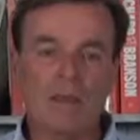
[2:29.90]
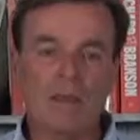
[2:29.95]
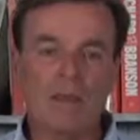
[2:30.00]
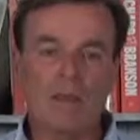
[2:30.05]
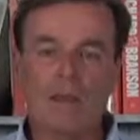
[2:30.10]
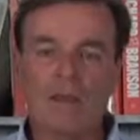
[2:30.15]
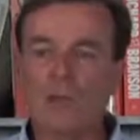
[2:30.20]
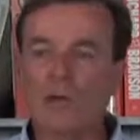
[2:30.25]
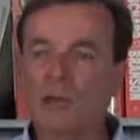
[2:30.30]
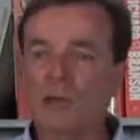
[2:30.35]

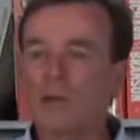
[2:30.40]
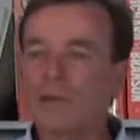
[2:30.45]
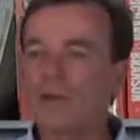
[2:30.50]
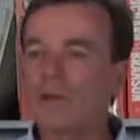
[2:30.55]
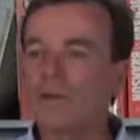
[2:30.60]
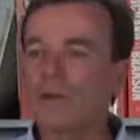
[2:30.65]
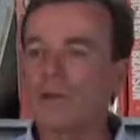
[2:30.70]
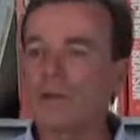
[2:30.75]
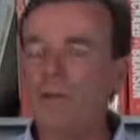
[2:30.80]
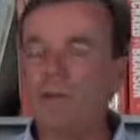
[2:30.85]
uh, my learner
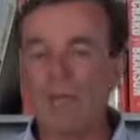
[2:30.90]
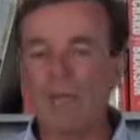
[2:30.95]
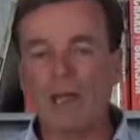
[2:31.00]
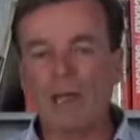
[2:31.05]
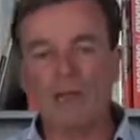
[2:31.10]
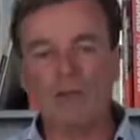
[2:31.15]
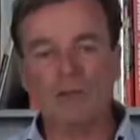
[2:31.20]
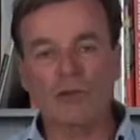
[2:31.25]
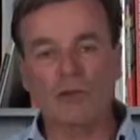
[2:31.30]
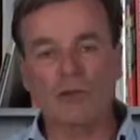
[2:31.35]
friend up the
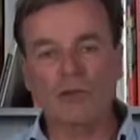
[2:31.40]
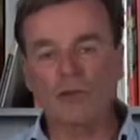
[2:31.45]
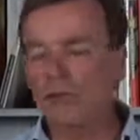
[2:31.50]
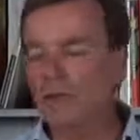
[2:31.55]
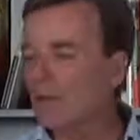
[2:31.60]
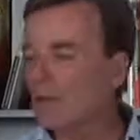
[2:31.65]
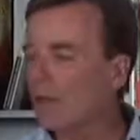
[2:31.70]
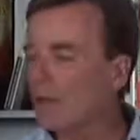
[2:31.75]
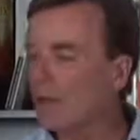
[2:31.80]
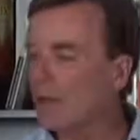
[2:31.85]
back, Don,
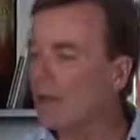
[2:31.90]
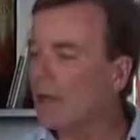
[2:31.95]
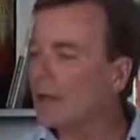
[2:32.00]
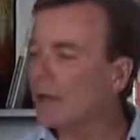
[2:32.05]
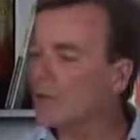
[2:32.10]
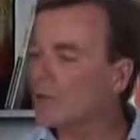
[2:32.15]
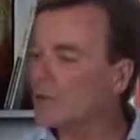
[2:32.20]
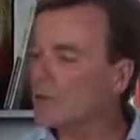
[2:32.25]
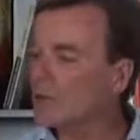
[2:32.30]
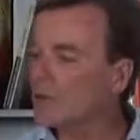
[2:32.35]
uh,
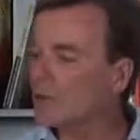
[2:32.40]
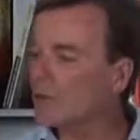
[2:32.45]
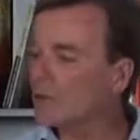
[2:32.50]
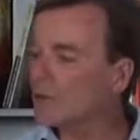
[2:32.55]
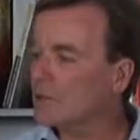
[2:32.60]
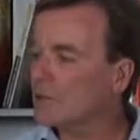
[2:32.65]
and myself.